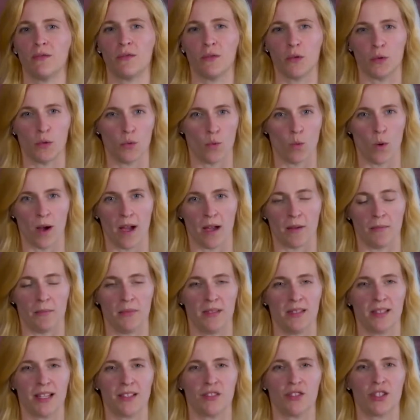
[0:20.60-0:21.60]
food web,
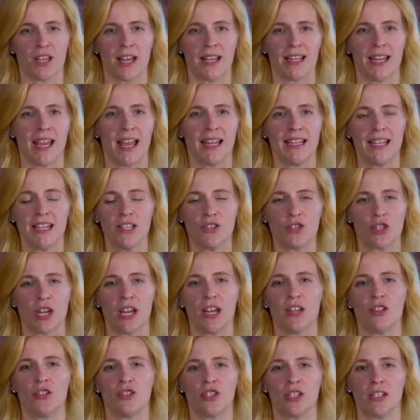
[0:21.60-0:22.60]
such that any
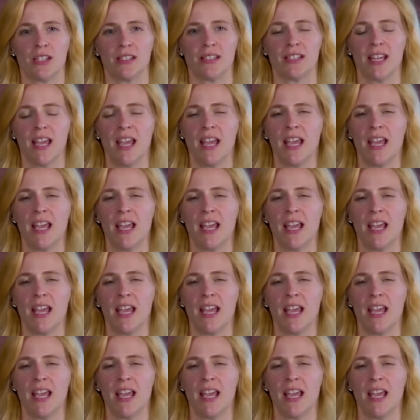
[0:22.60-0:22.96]
changes